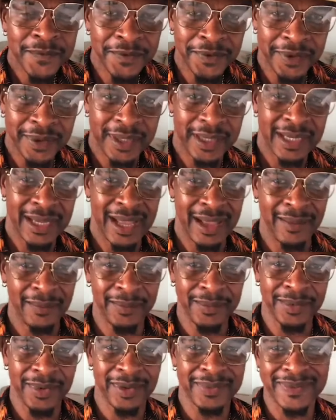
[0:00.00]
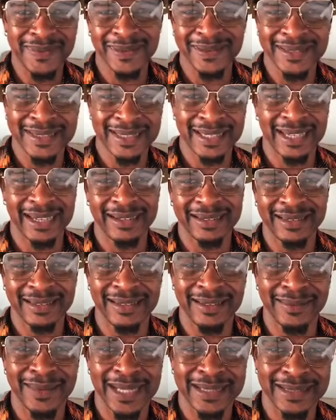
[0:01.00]
Afraid. I'm so scared
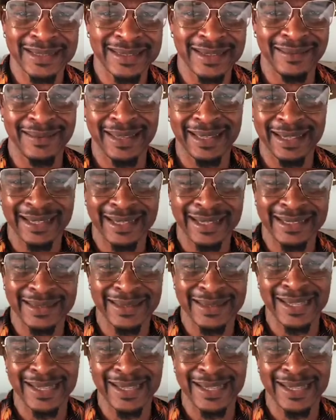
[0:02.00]
to go back to Jamaica.